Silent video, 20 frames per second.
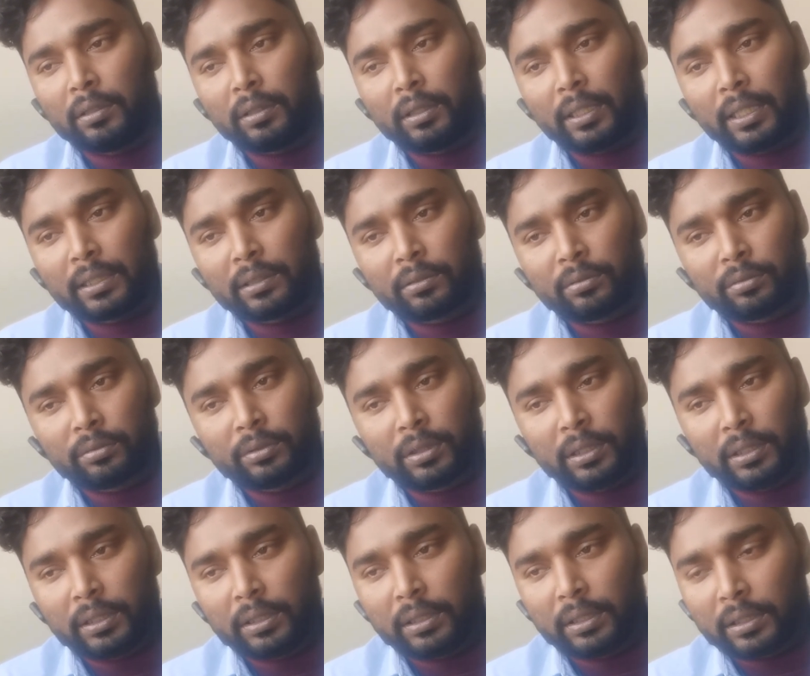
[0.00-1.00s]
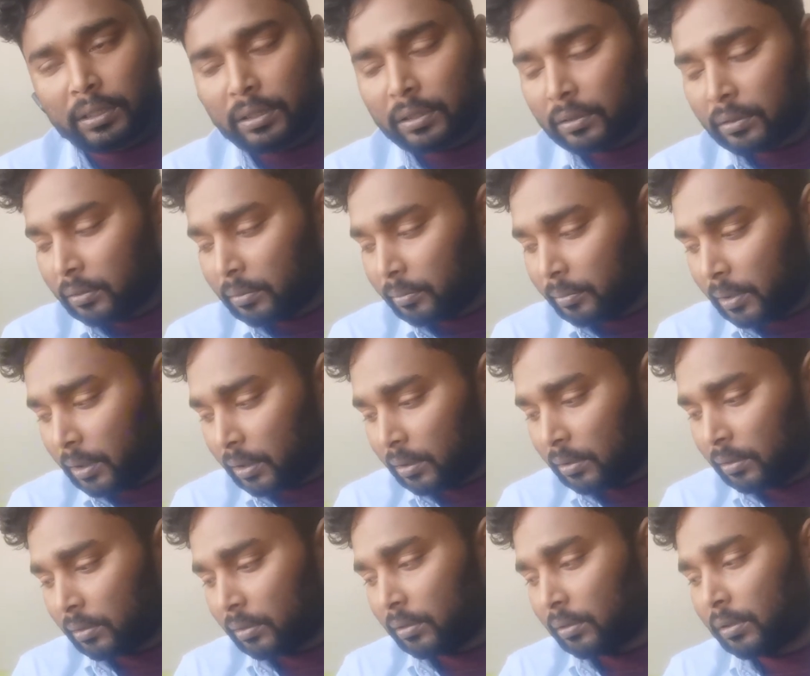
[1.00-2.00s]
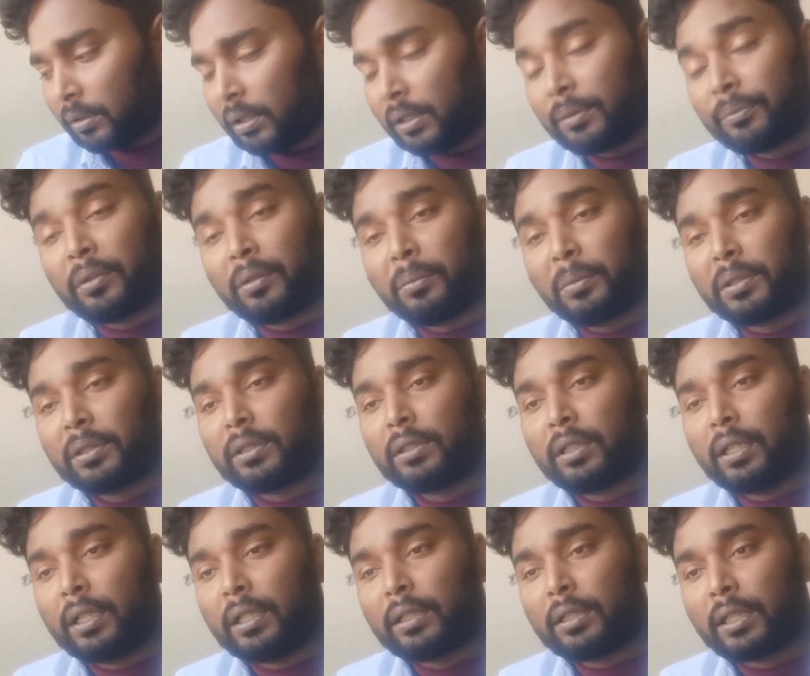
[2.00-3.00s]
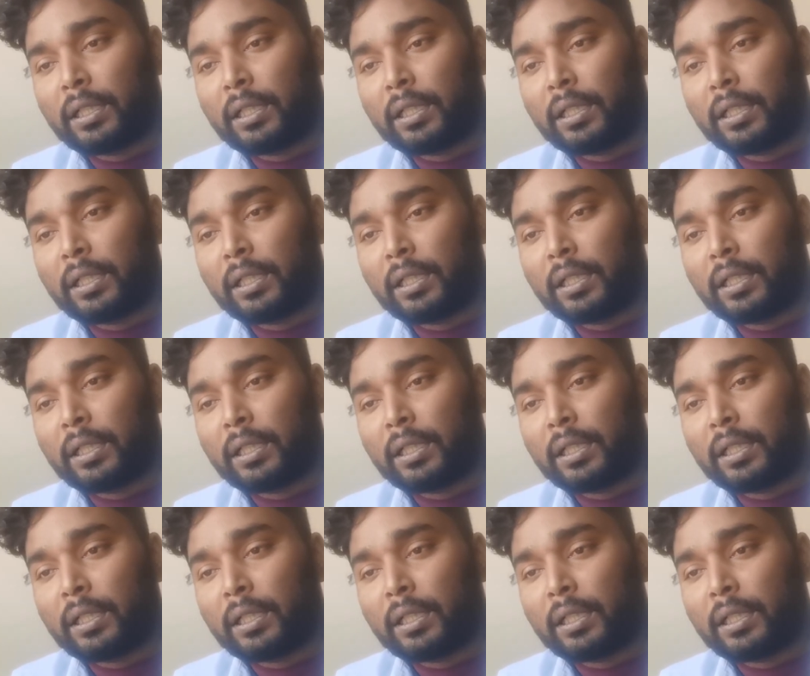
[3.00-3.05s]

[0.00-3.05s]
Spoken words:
last 2 3 years, but the information I